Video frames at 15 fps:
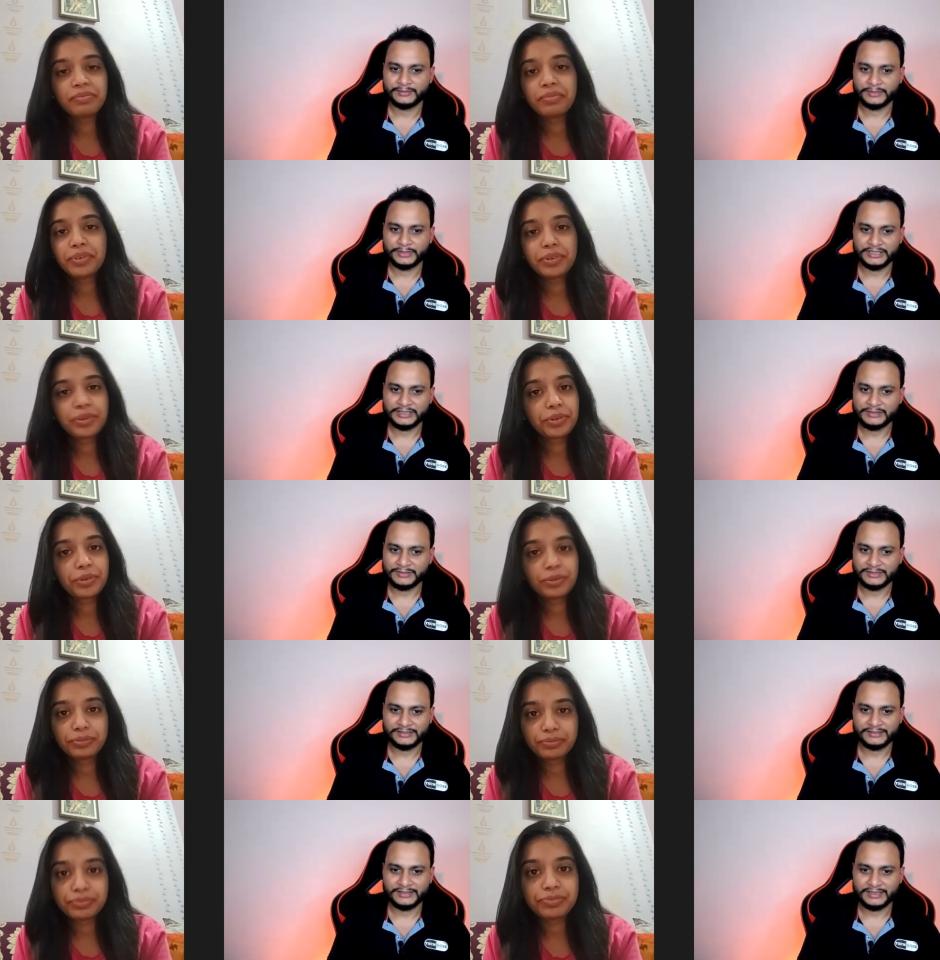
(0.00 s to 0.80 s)
Speaker 1: But
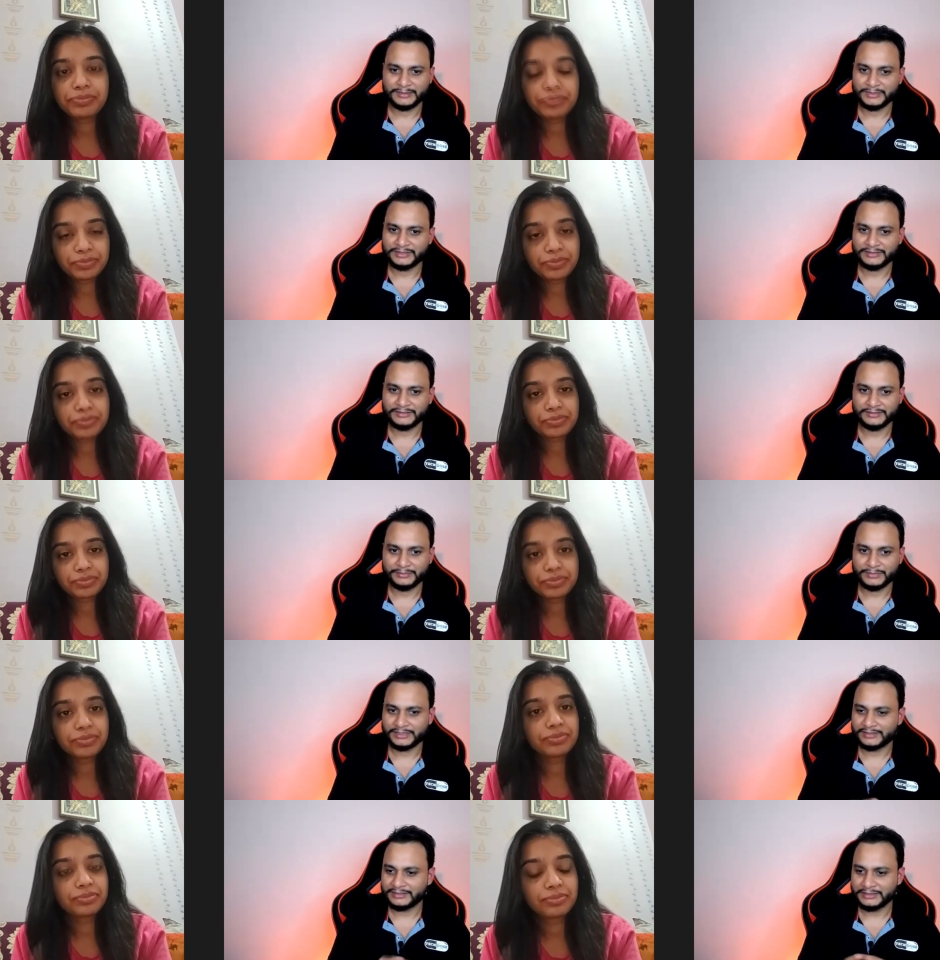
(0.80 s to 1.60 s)
anyway,
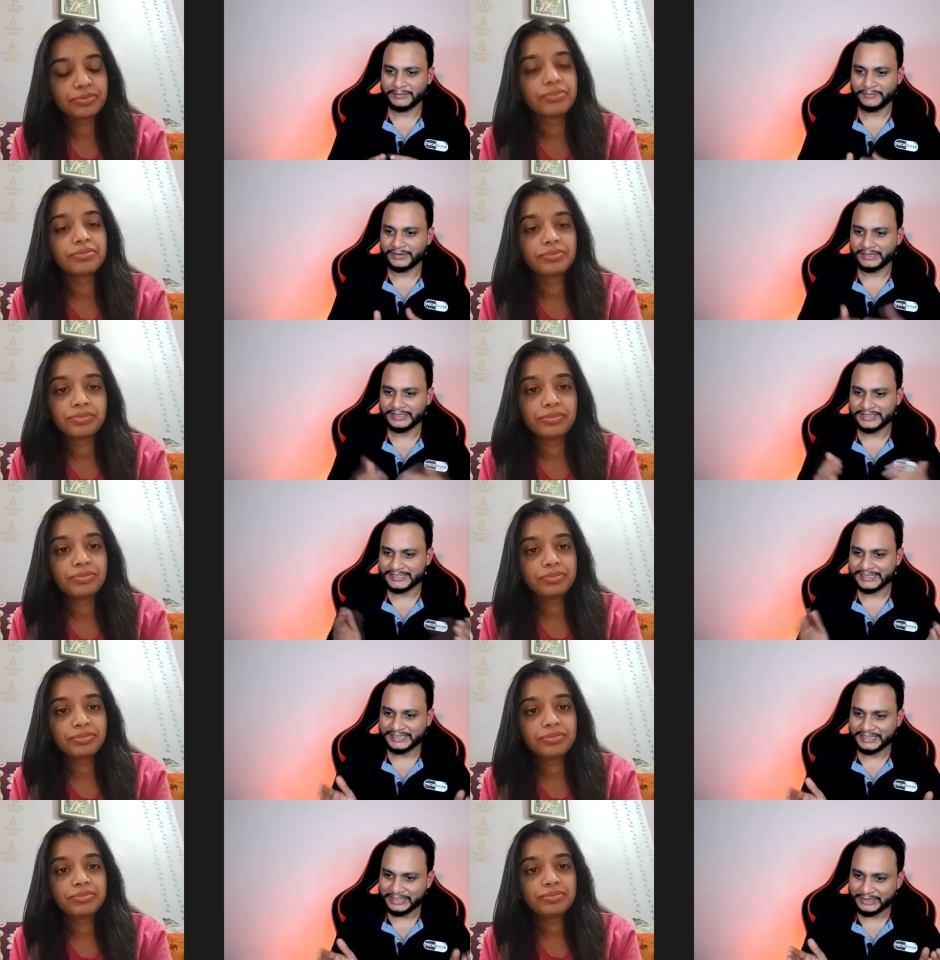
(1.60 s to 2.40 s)
but if it
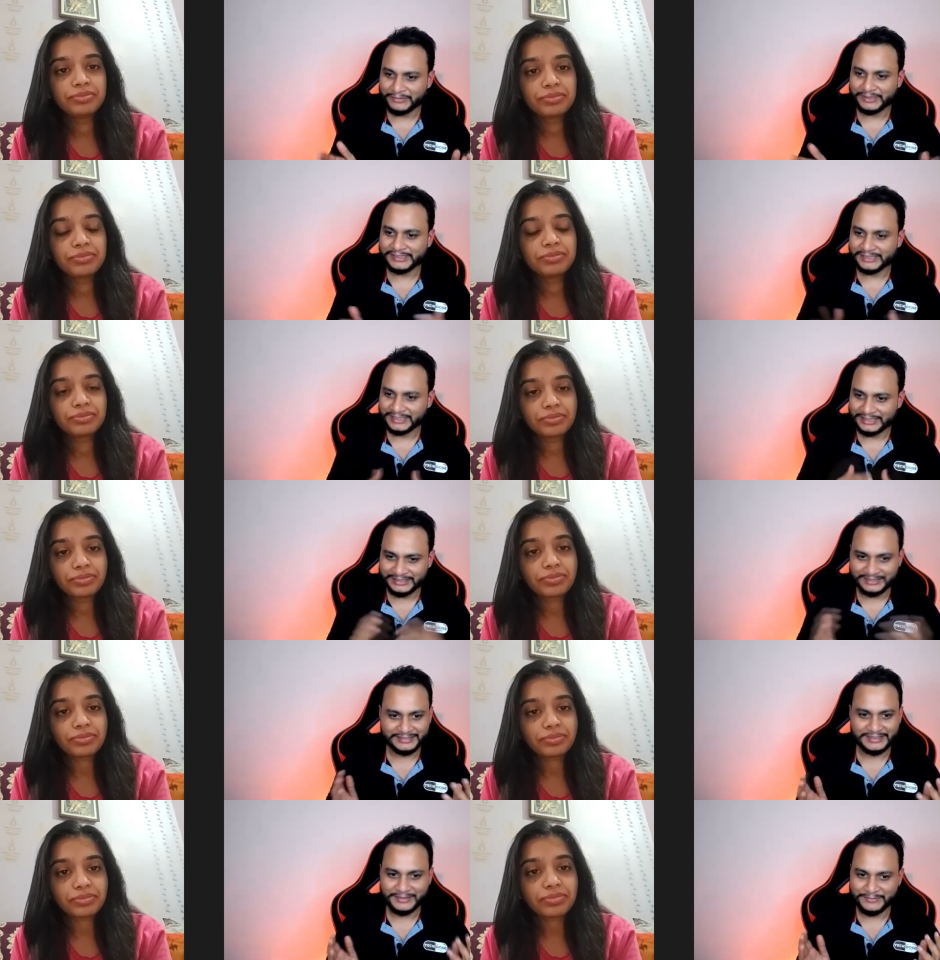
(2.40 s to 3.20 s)
is ending well,
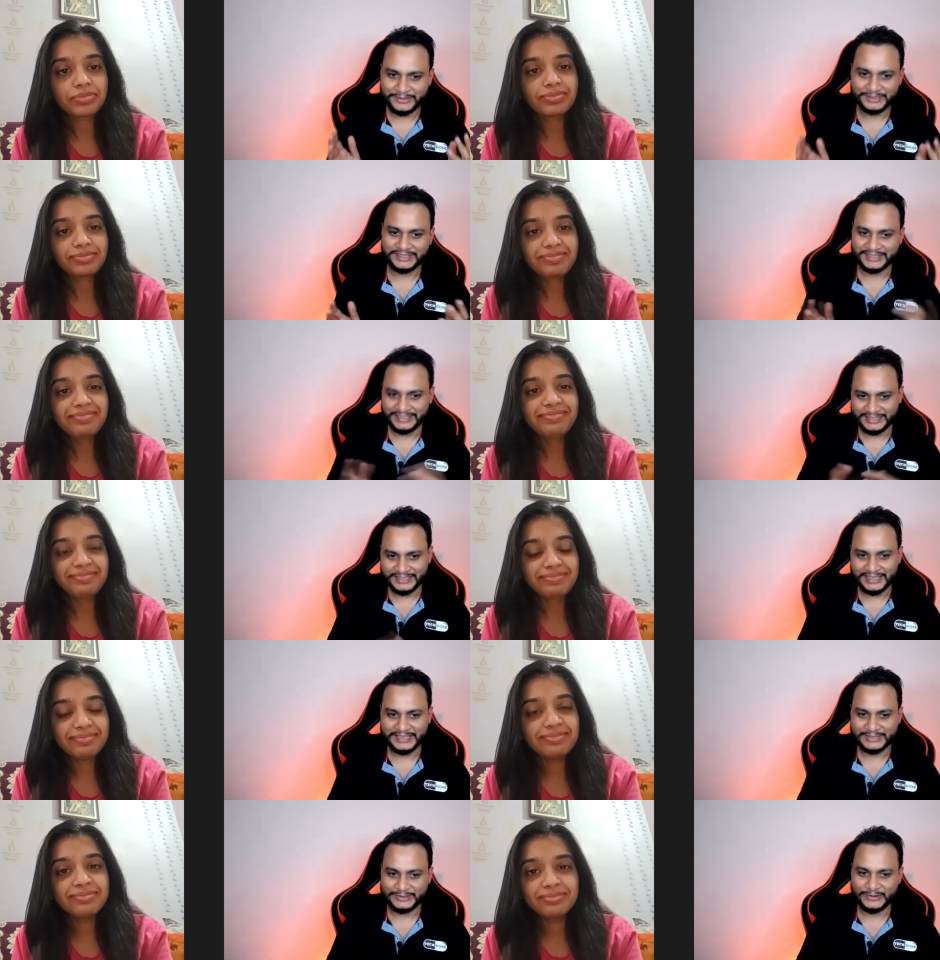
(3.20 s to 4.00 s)
then
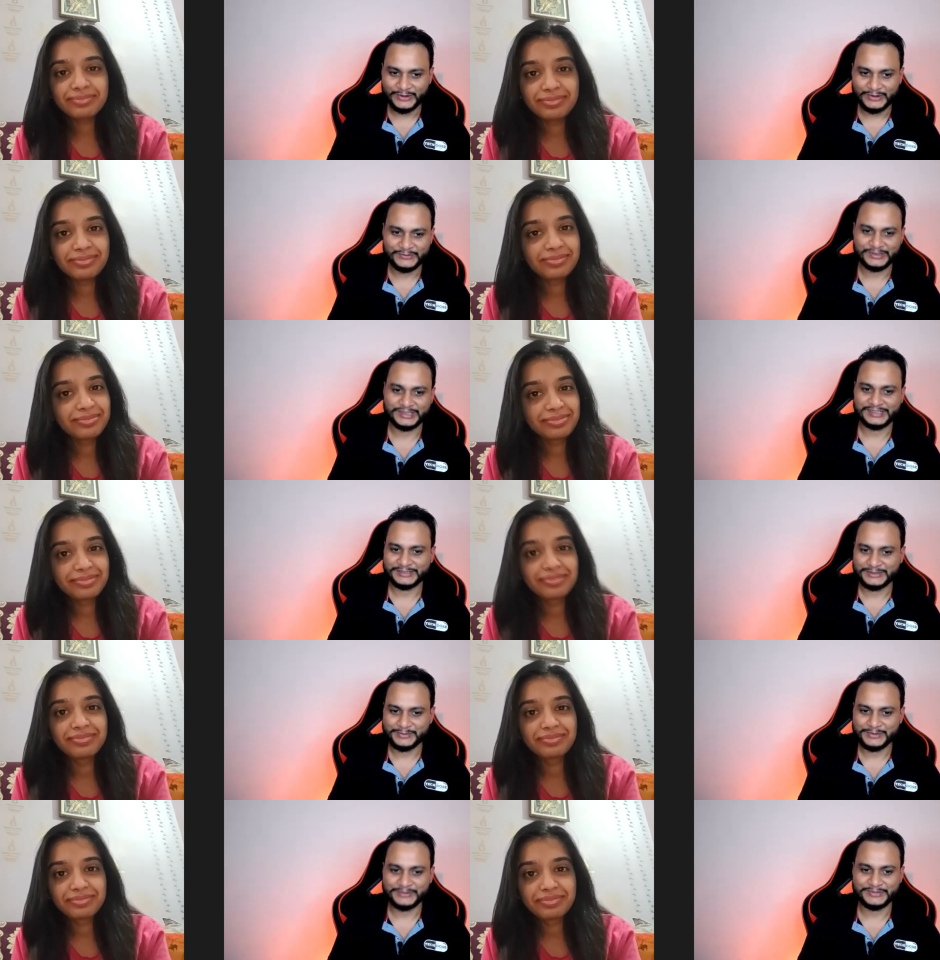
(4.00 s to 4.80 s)
everything has gone well,
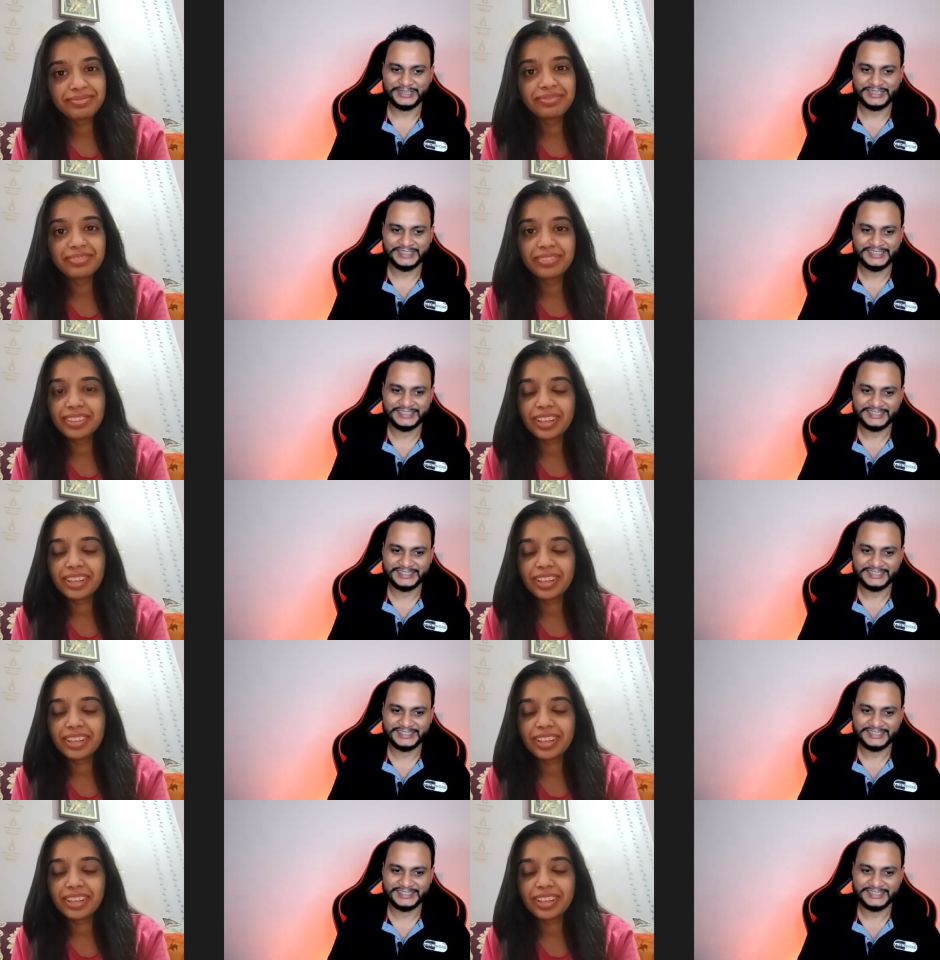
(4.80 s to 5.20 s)
to be frank,